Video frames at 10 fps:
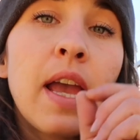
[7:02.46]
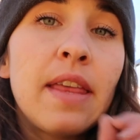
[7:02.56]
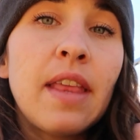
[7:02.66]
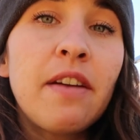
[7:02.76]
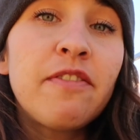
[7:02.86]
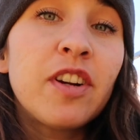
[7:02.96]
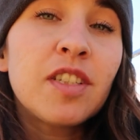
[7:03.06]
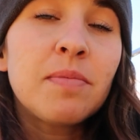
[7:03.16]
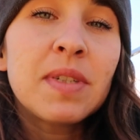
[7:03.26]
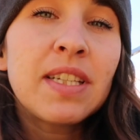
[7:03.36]
And that
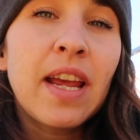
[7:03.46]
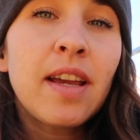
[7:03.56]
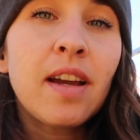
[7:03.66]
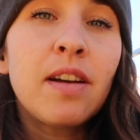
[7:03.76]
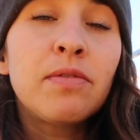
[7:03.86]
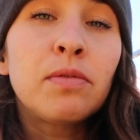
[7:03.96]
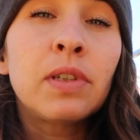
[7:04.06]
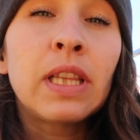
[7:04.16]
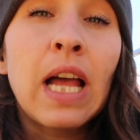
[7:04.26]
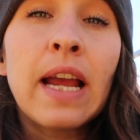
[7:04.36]
first mistake of
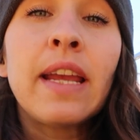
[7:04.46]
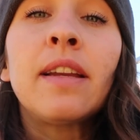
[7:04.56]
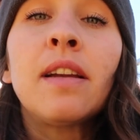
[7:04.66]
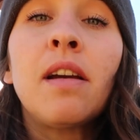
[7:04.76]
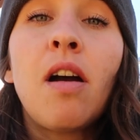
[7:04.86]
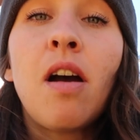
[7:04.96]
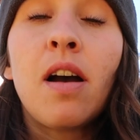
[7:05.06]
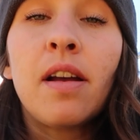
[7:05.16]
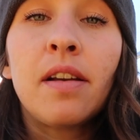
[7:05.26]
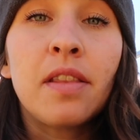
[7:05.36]
relying
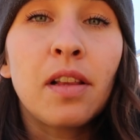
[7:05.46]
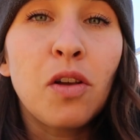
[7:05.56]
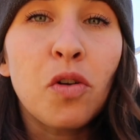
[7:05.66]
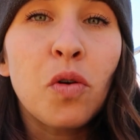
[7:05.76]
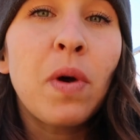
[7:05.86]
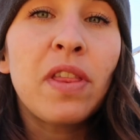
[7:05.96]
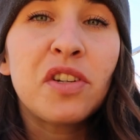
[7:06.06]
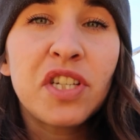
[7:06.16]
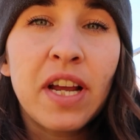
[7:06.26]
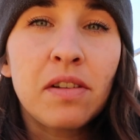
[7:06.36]
on the local
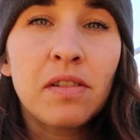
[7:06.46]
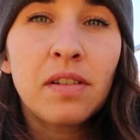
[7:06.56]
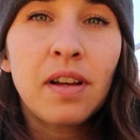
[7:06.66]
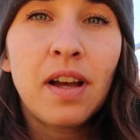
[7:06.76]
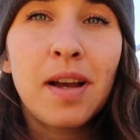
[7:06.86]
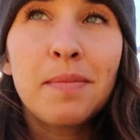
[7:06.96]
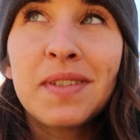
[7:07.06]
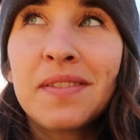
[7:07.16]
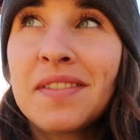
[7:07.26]
weather channel to